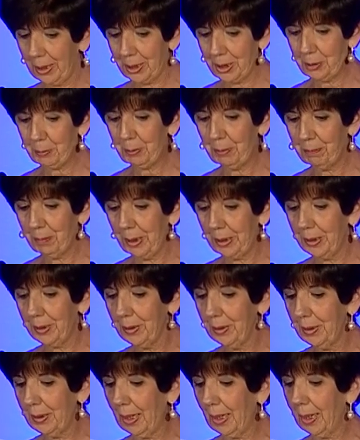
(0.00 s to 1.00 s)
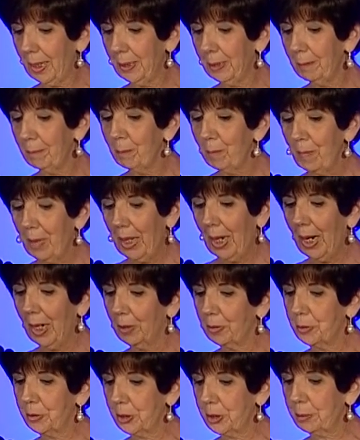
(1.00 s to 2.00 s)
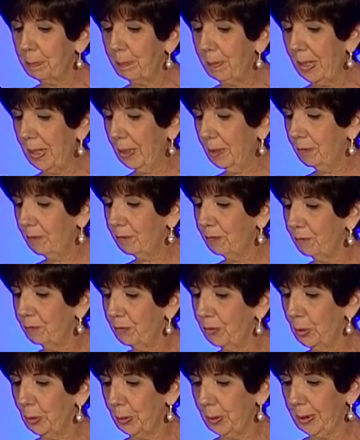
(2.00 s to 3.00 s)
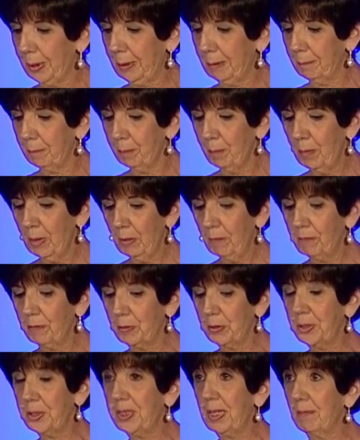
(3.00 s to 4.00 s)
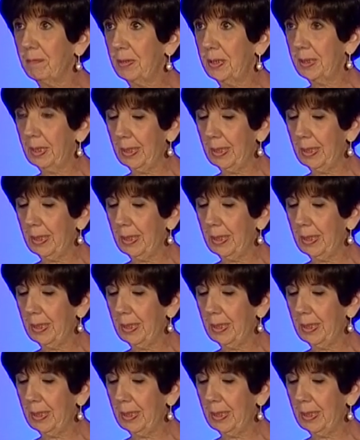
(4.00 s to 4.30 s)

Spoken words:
husband Michael and I are just back from Florida for 7